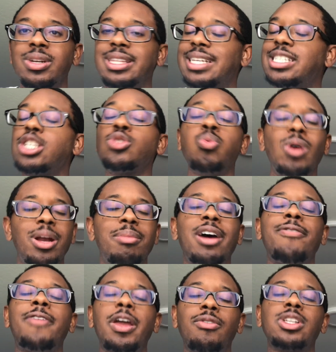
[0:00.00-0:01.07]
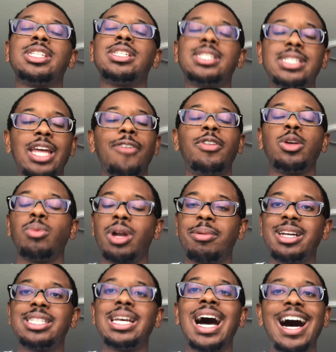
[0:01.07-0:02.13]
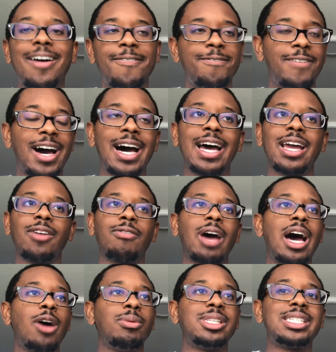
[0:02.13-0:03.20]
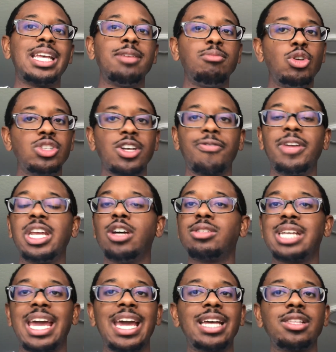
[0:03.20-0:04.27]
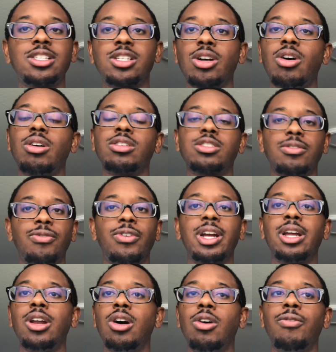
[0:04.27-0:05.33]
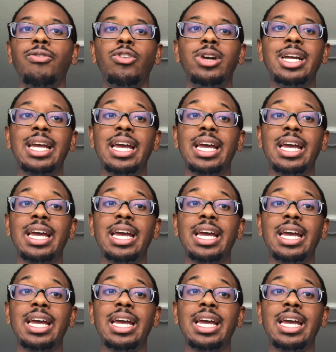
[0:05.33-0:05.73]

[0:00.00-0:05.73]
This is one of my favorites. This is definitely one of my top five, I would say, music videos and songs from freaking Home Free.